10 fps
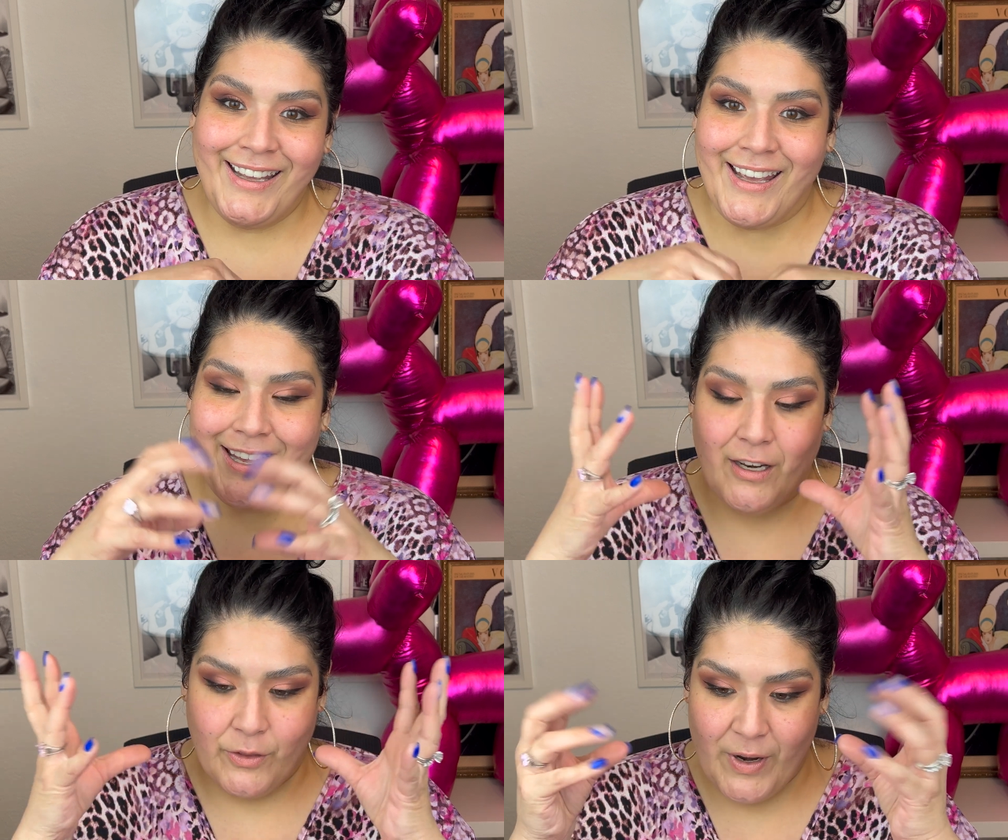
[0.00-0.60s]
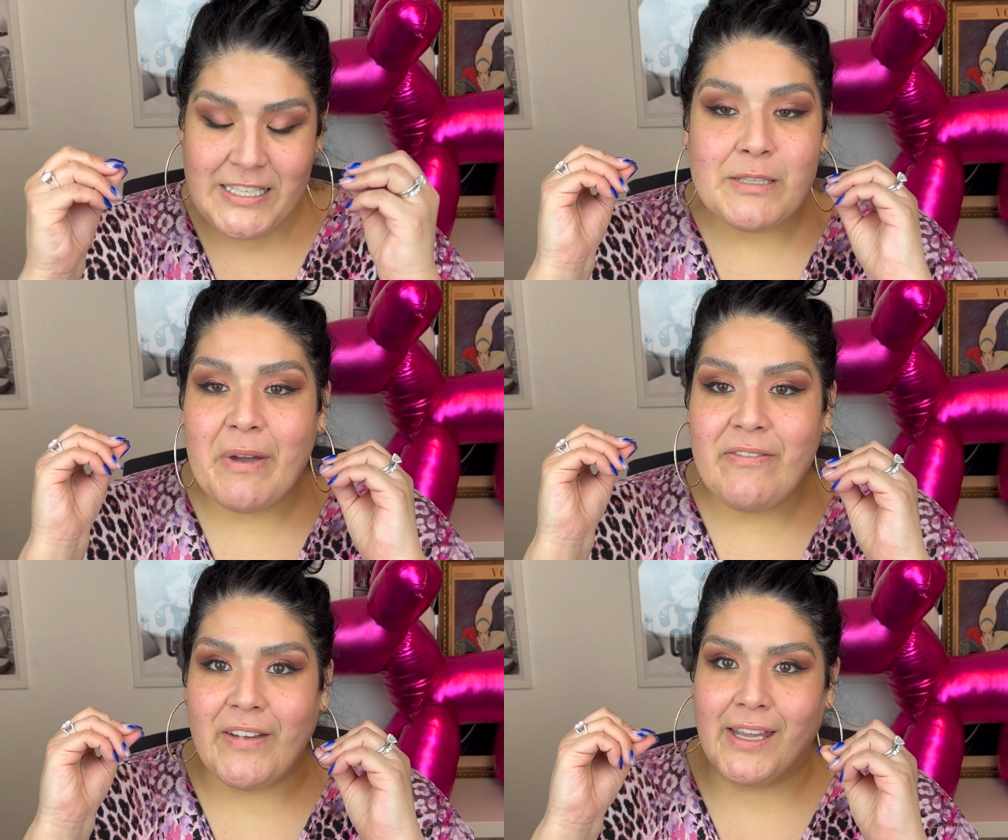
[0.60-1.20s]
and the rest of
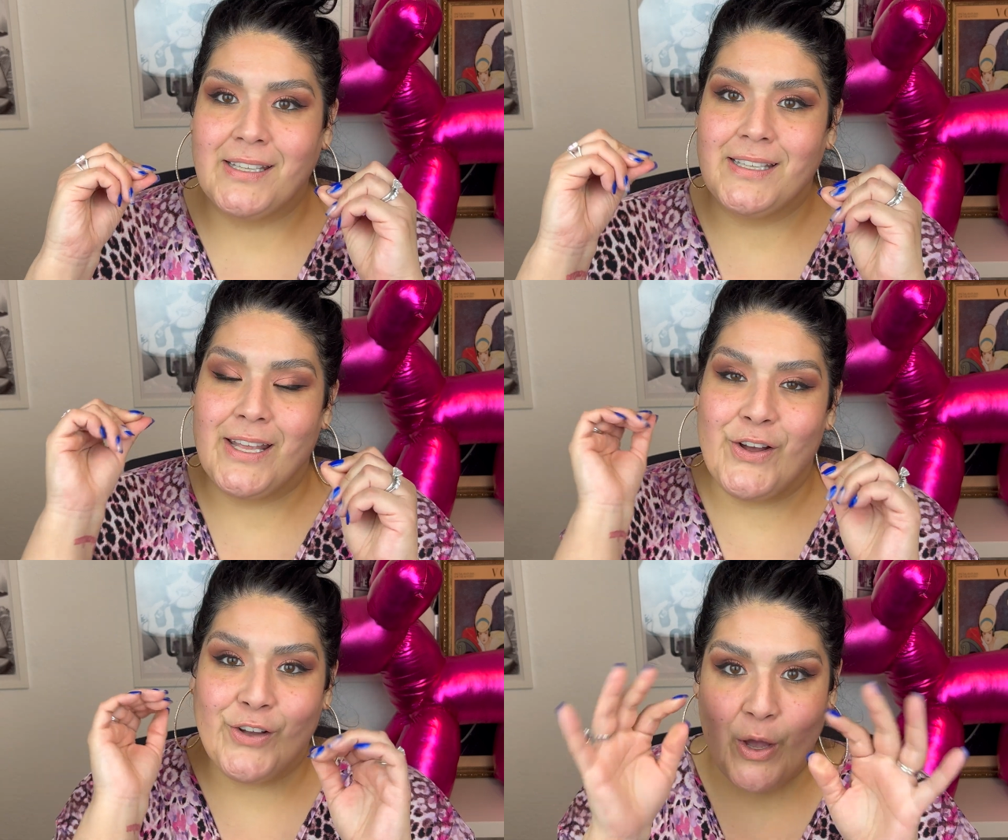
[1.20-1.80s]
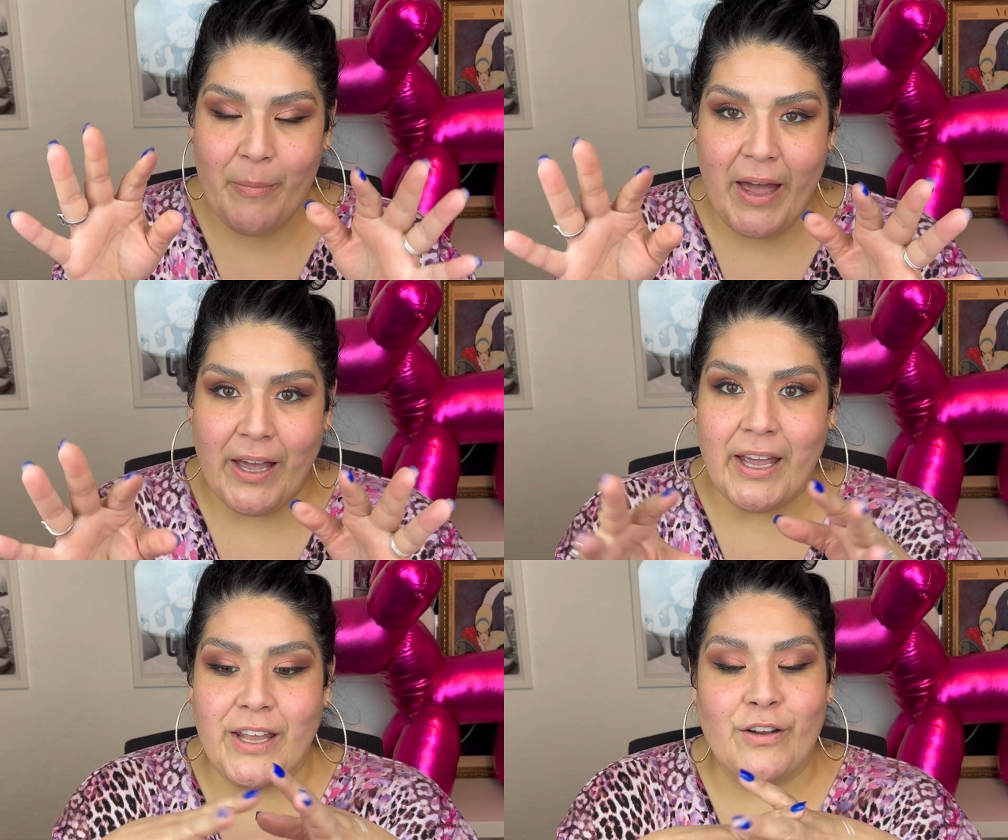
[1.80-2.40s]
my face, and I'll come
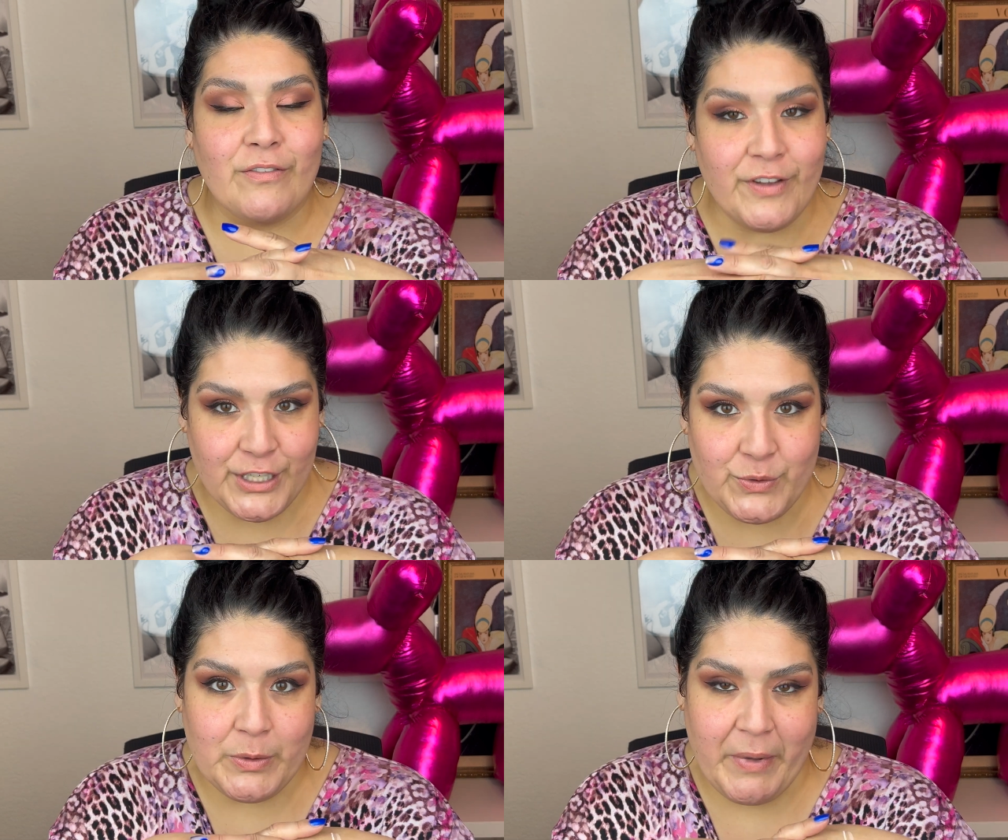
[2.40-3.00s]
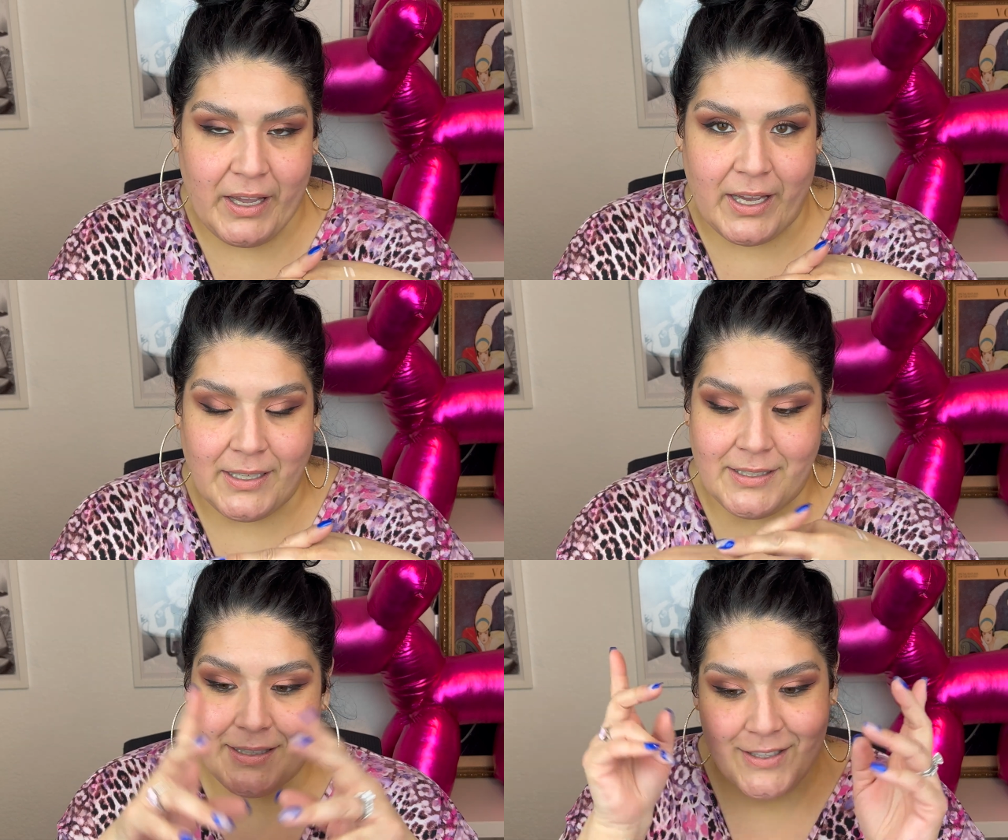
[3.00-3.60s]
back and I'll finish with my
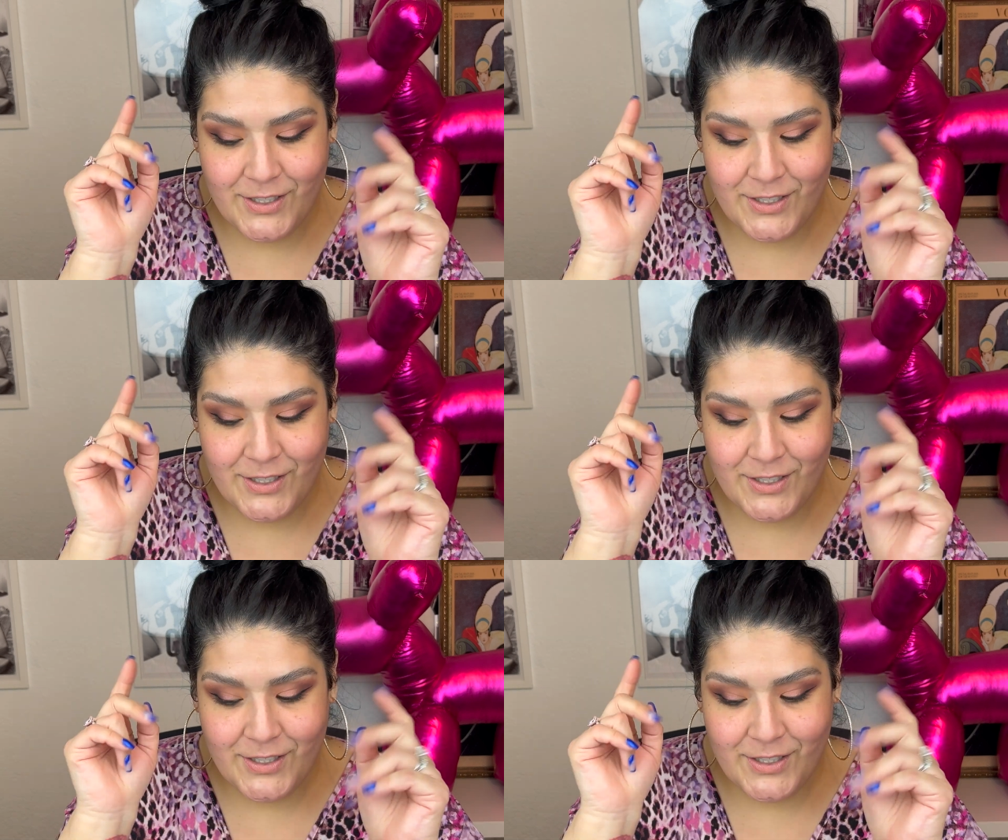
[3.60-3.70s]
eyes.